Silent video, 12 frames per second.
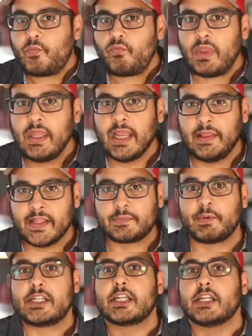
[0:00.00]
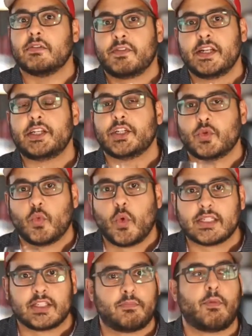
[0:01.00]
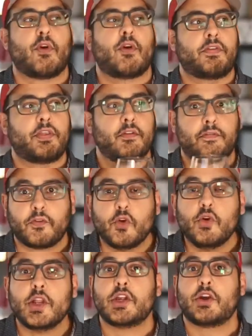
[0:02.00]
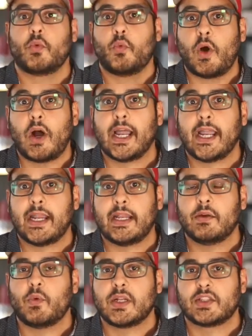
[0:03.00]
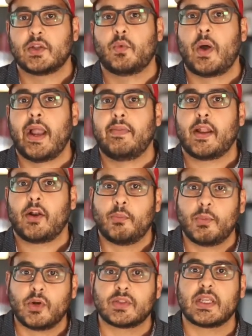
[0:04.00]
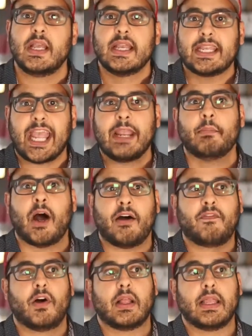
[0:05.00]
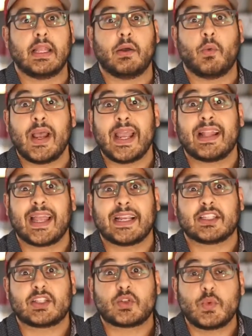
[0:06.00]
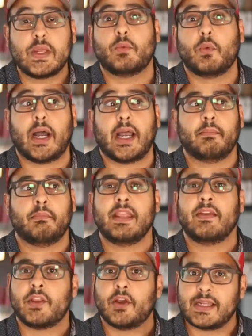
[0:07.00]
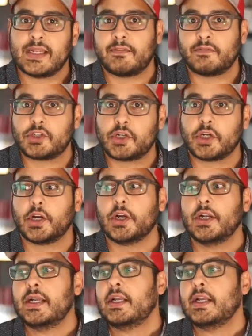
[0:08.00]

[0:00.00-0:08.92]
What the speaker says: And this particular vintage was the fruitier wine. It was the wine that almost came off in a way like a sweet wine, even though it didn't have sugar.